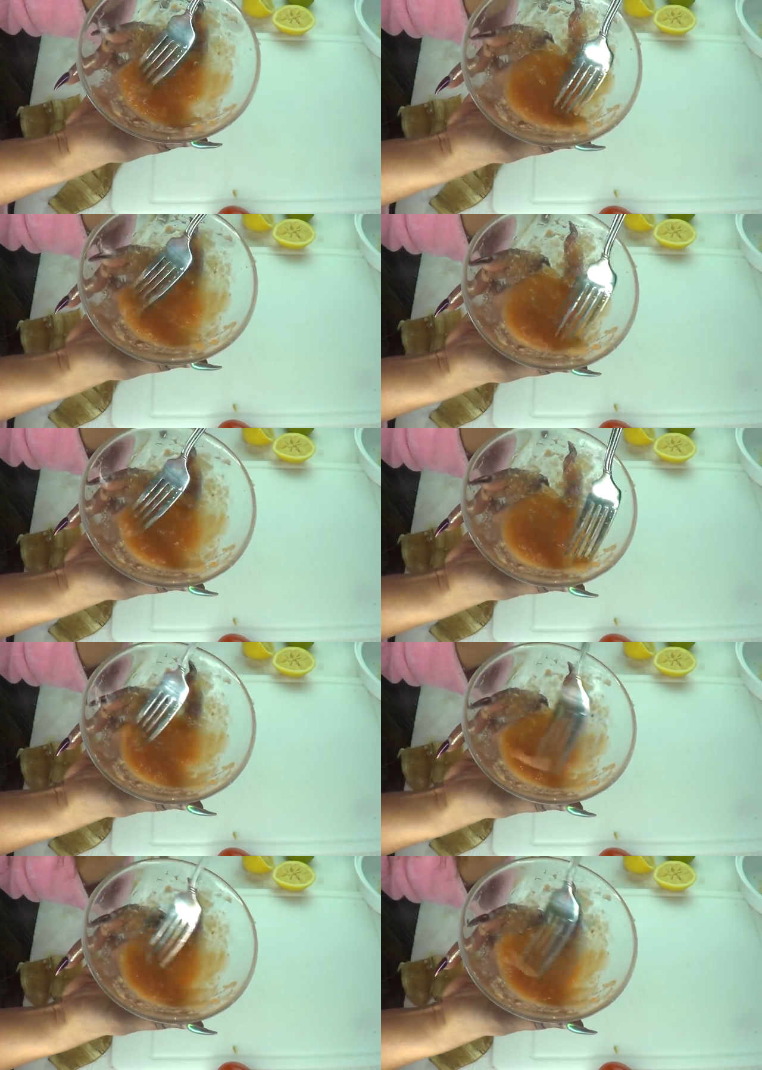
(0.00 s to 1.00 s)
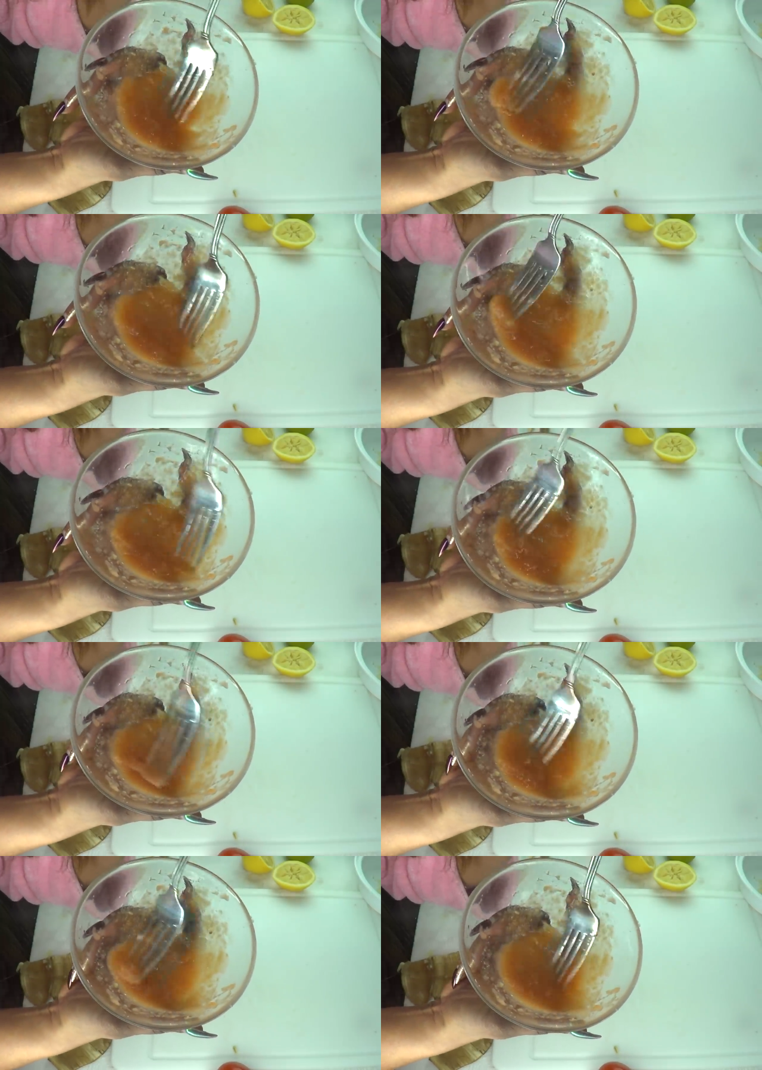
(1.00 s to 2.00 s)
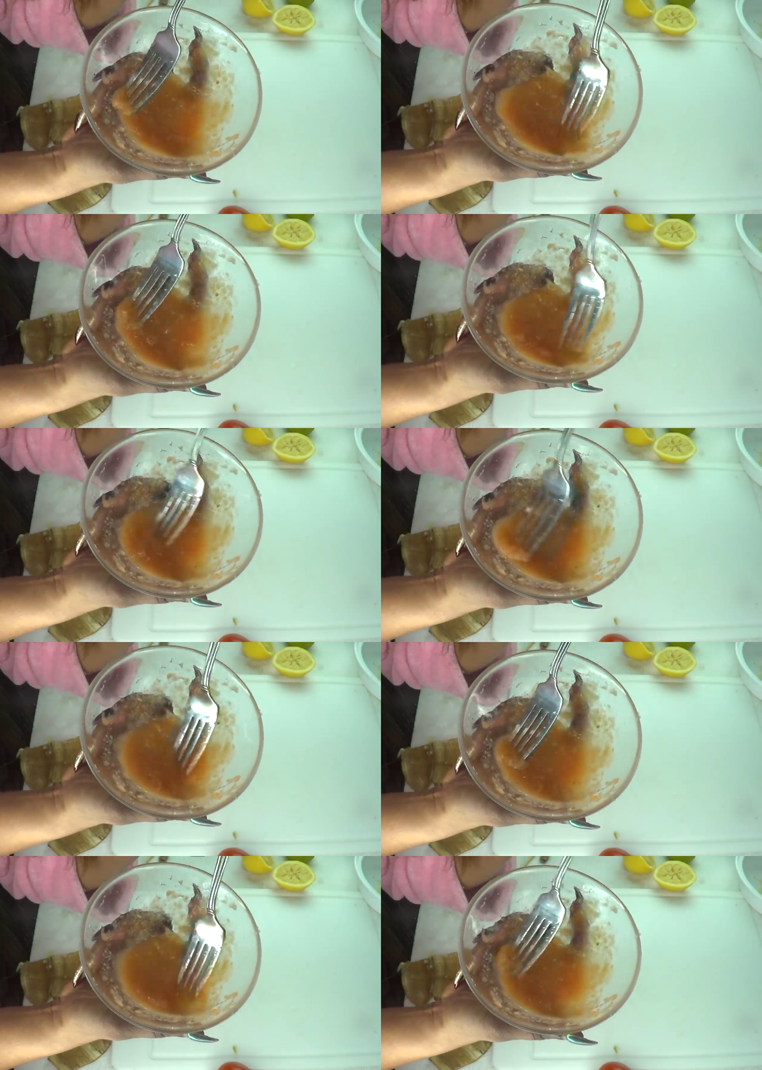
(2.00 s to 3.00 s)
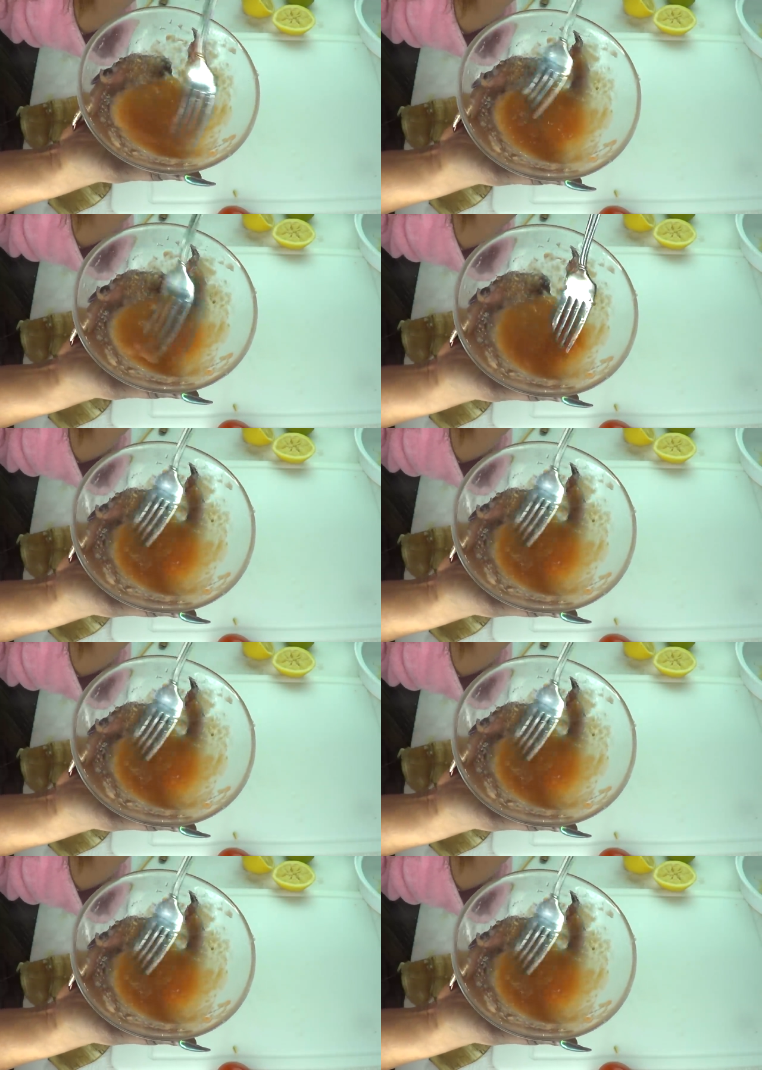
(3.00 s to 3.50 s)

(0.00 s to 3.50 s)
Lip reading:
No face is visible, so there are no lips to read.